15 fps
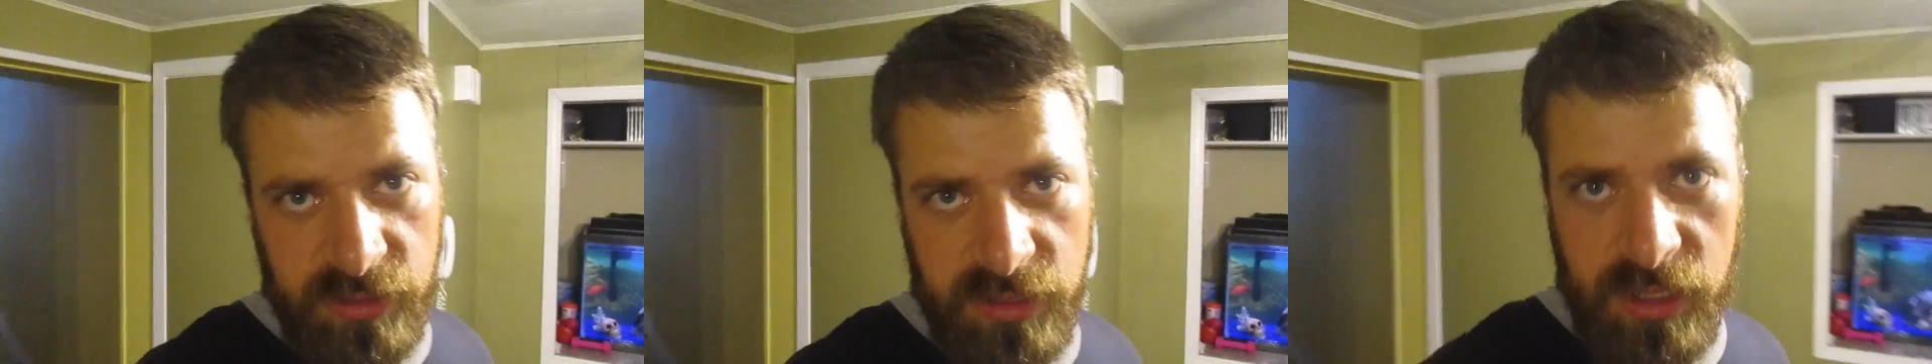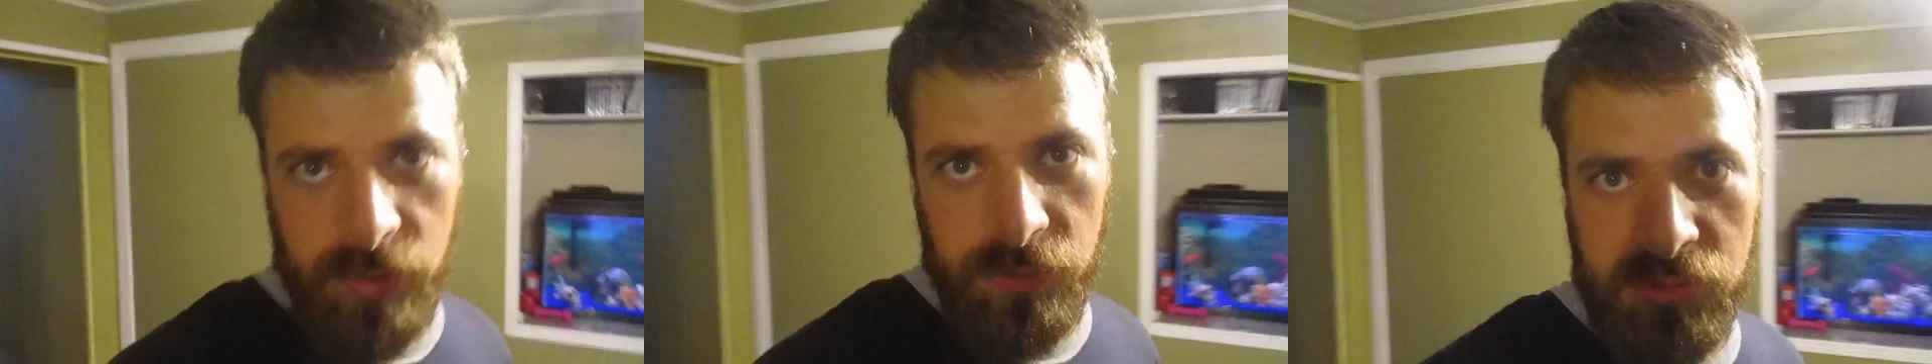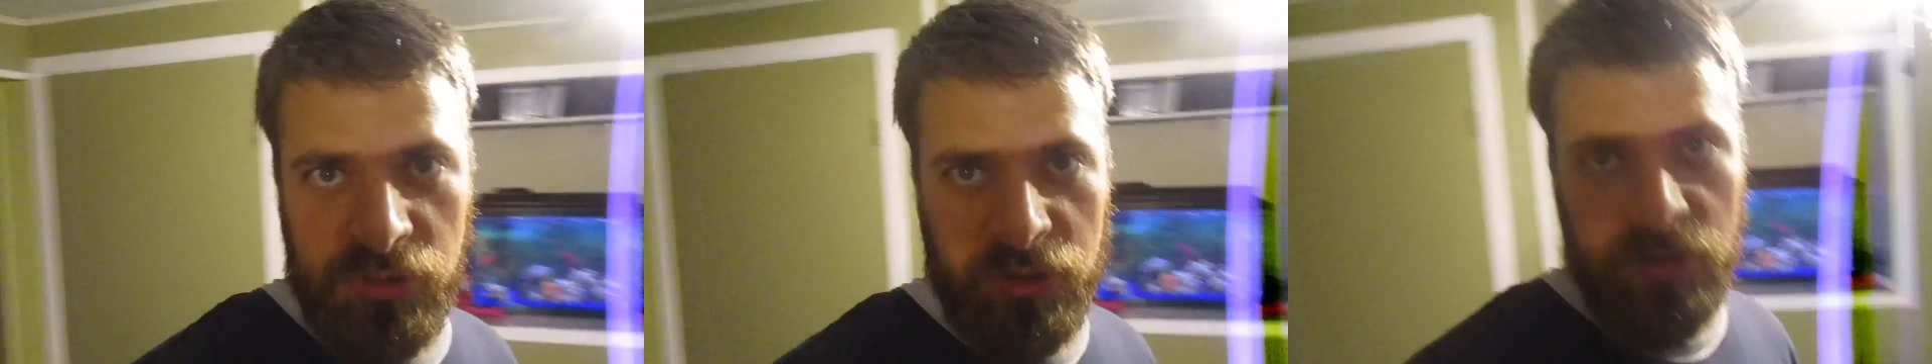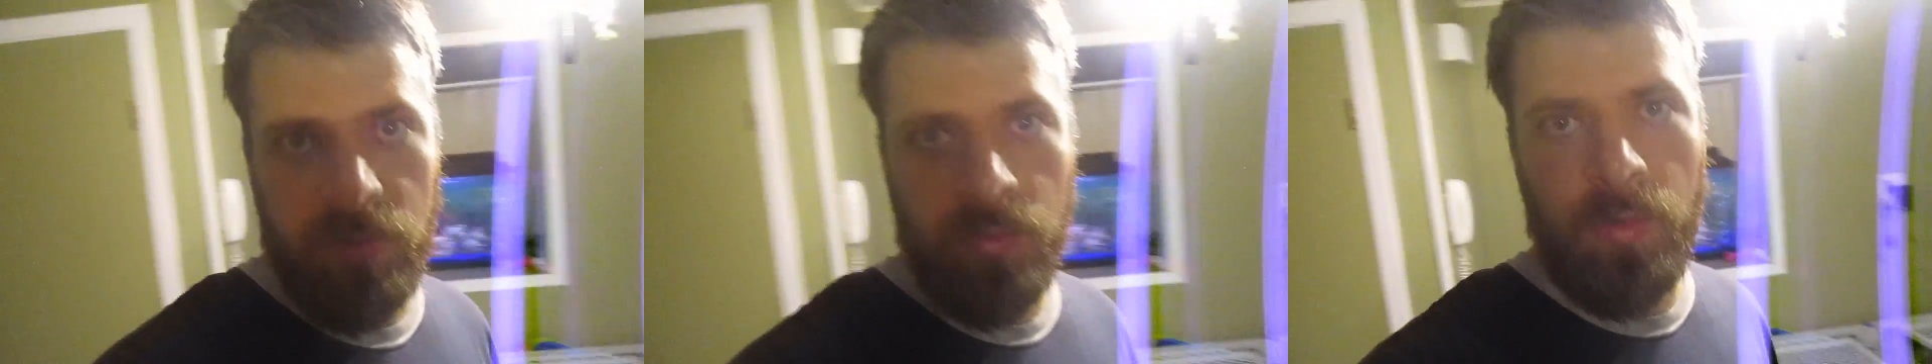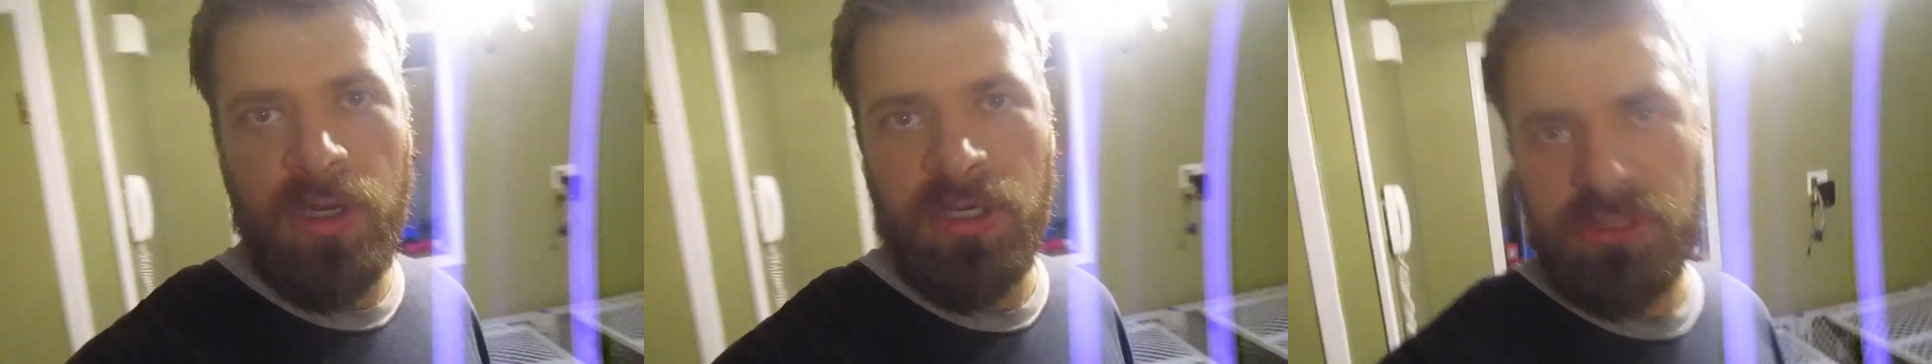couch
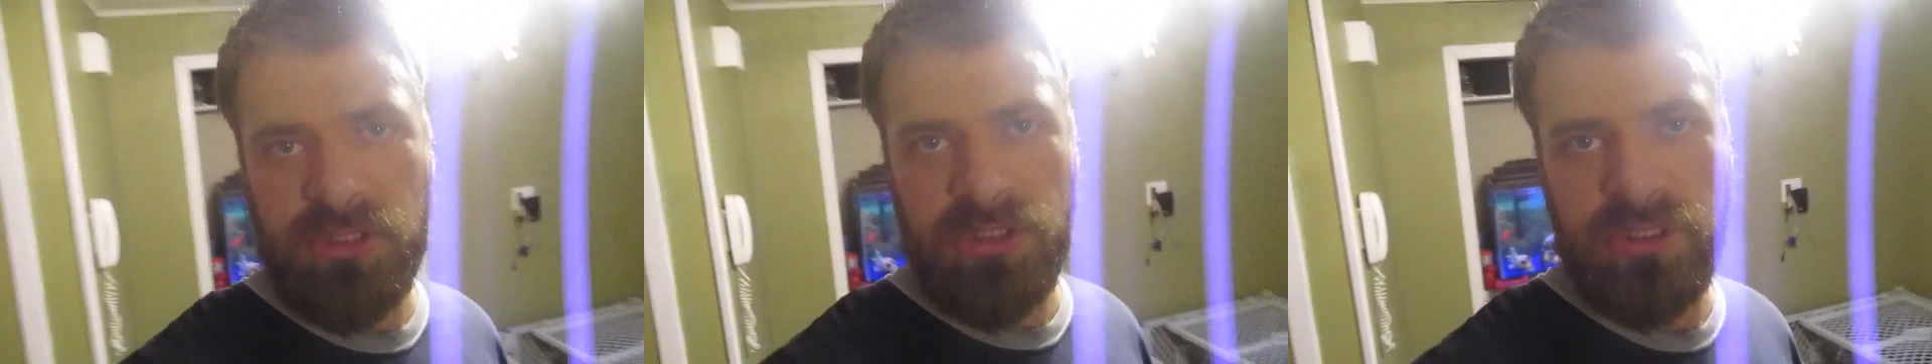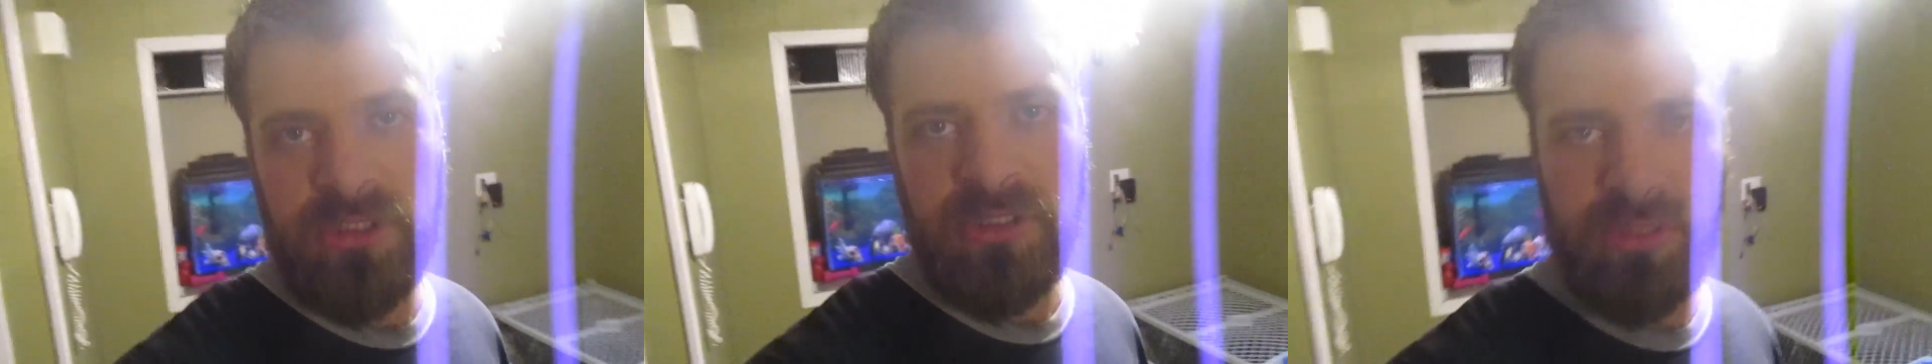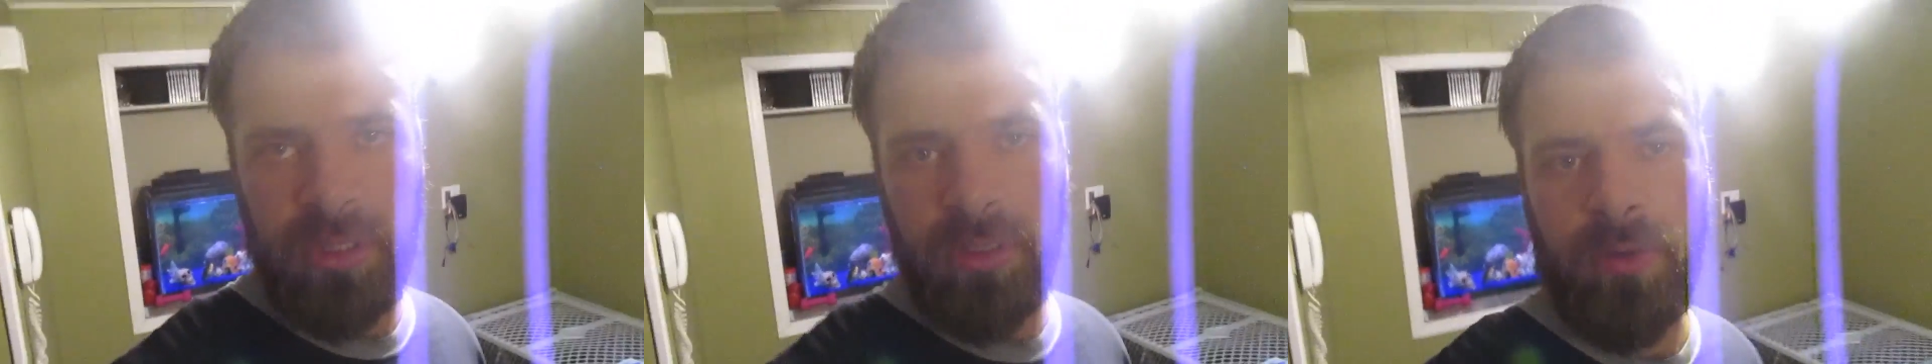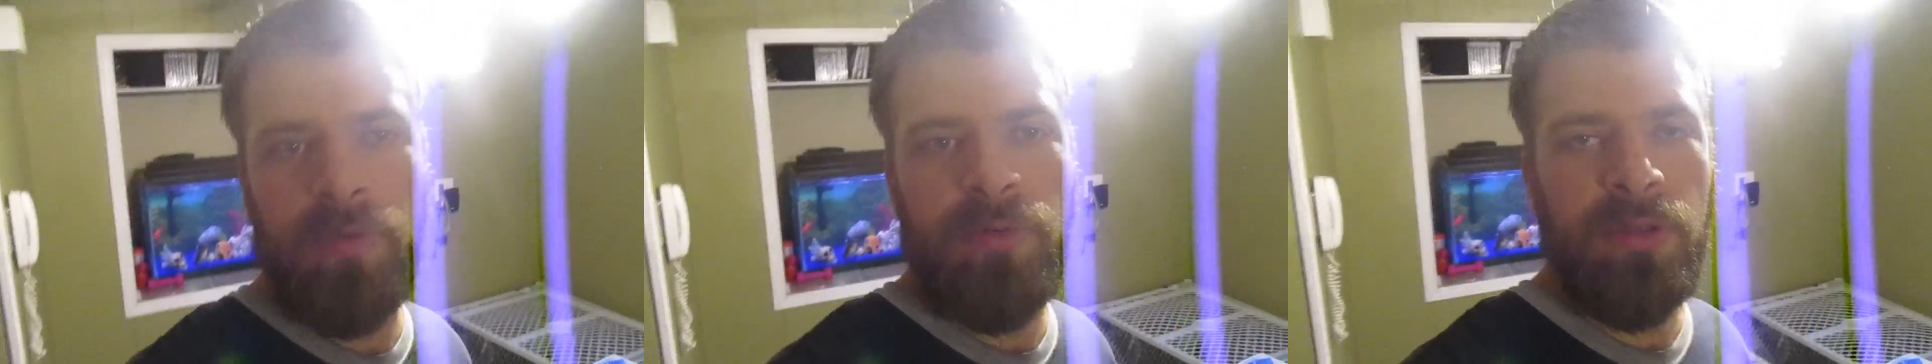and watch a show,